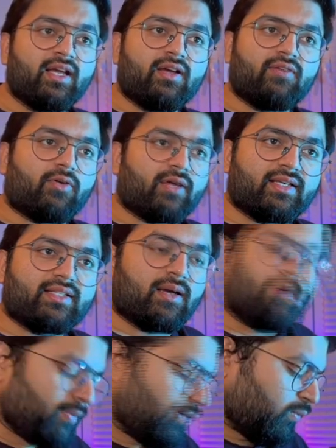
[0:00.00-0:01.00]
For
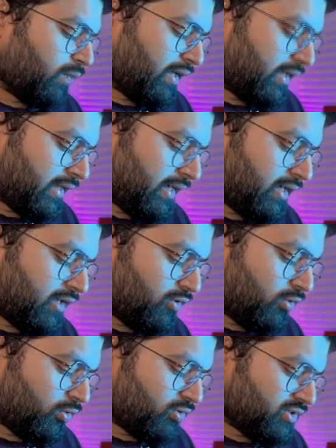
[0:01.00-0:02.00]
example, one that
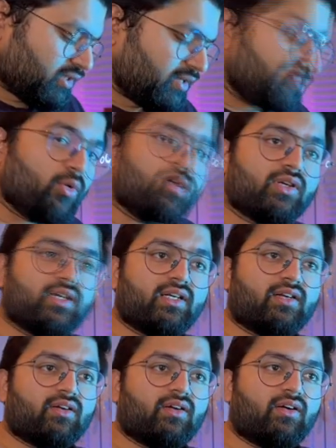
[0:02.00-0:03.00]
controls the
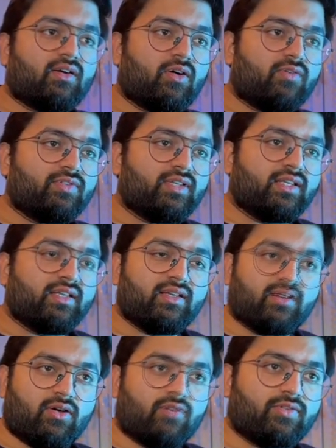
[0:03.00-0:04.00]
motor uh, of
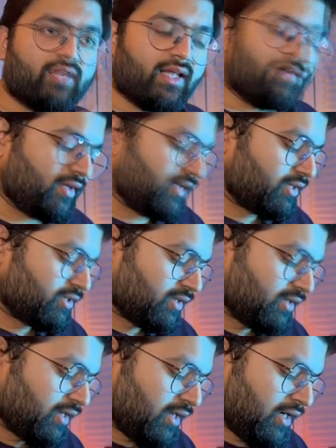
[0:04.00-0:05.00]
the of the
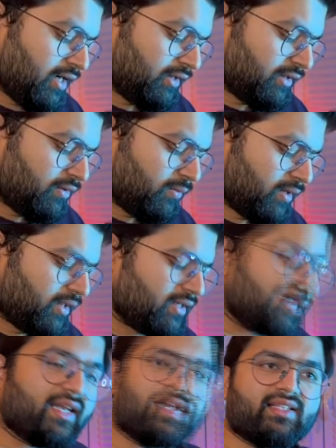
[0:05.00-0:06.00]
navigation, other
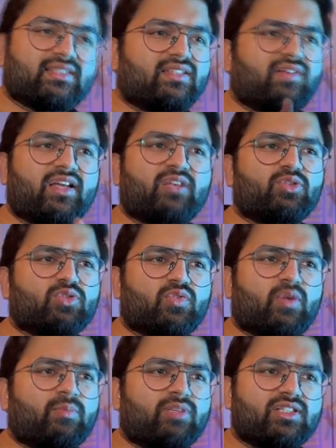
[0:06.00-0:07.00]
one takes the values
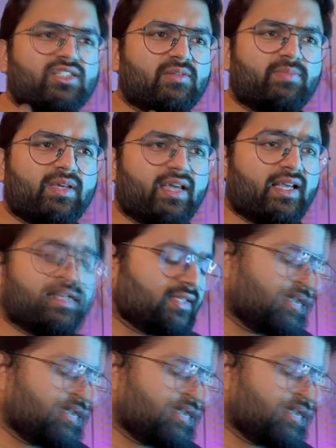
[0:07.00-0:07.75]
from the G P S,